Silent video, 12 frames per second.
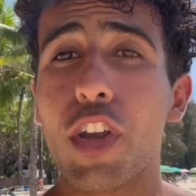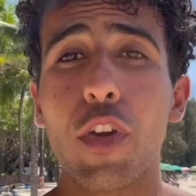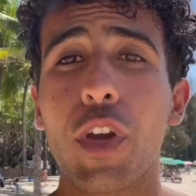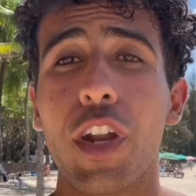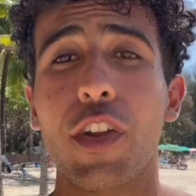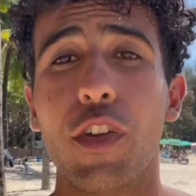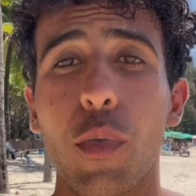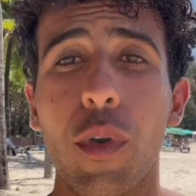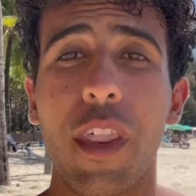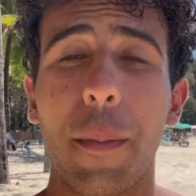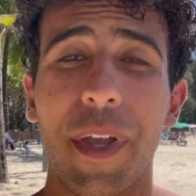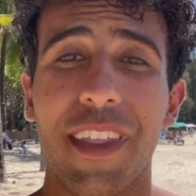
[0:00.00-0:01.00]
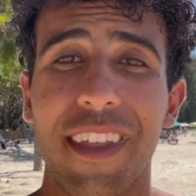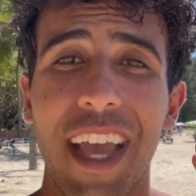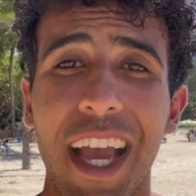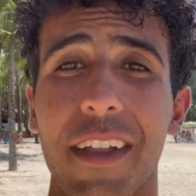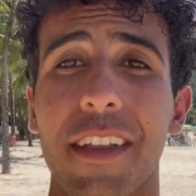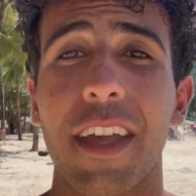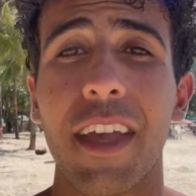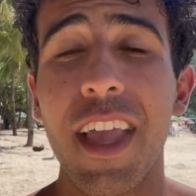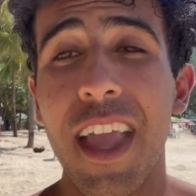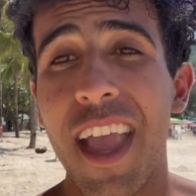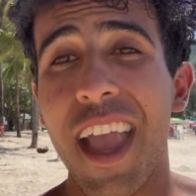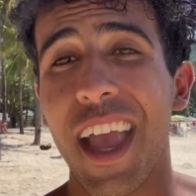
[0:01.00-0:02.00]
this video to see
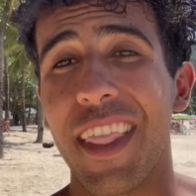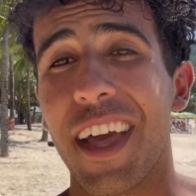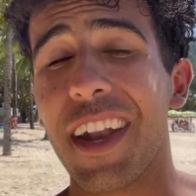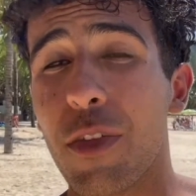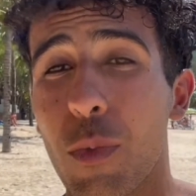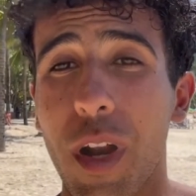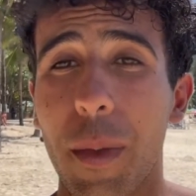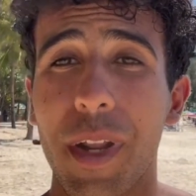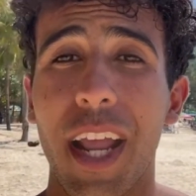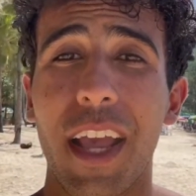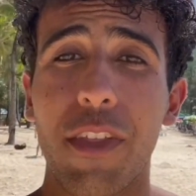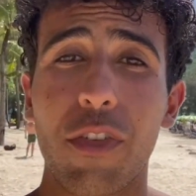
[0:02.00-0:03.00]
why I am not selling.